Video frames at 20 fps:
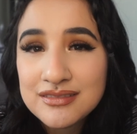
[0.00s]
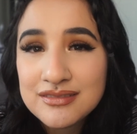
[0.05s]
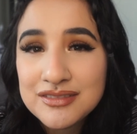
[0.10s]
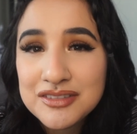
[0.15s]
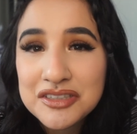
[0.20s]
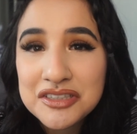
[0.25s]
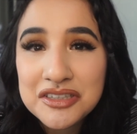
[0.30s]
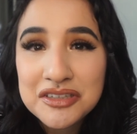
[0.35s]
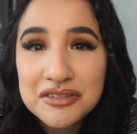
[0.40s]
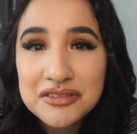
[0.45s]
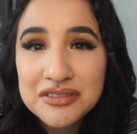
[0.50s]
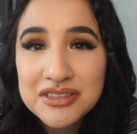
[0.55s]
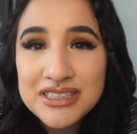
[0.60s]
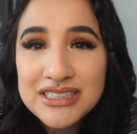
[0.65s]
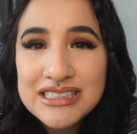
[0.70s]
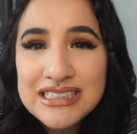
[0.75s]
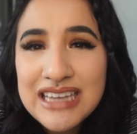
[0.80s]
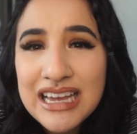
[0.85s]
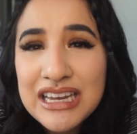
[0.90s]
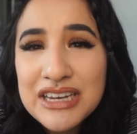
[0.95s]
you know,
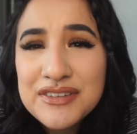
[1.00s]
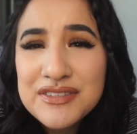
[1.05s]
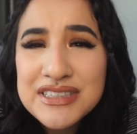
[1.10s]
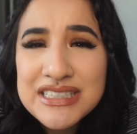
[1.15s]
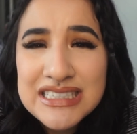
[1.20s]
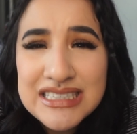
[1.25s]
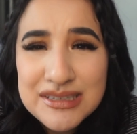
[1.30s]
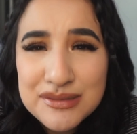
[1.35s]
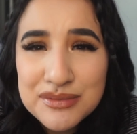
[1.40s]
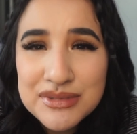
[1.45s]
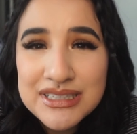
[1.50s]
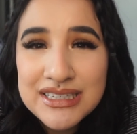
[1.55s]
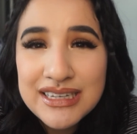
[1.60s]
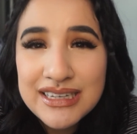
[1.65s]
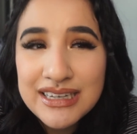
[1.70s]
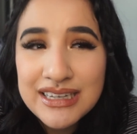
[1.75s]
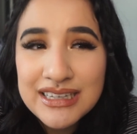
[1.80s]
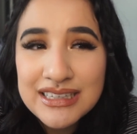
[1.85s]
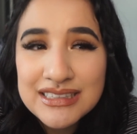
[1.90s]
it's kind of intimidating.